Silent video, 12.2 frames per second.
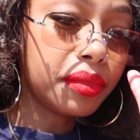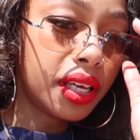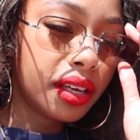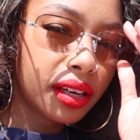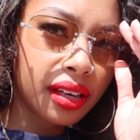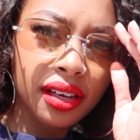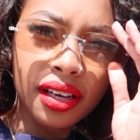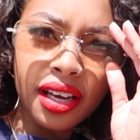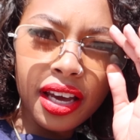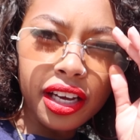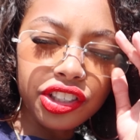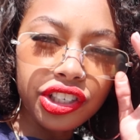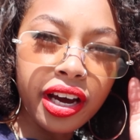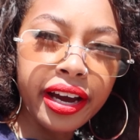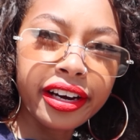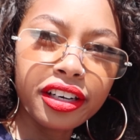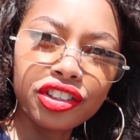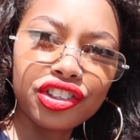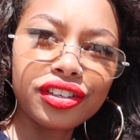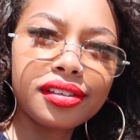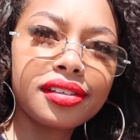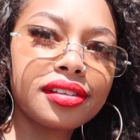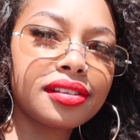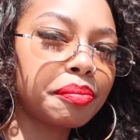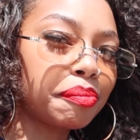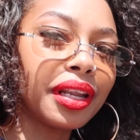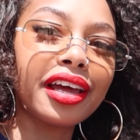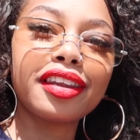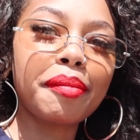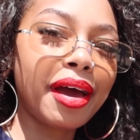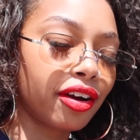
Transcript: me and Shania are just playing the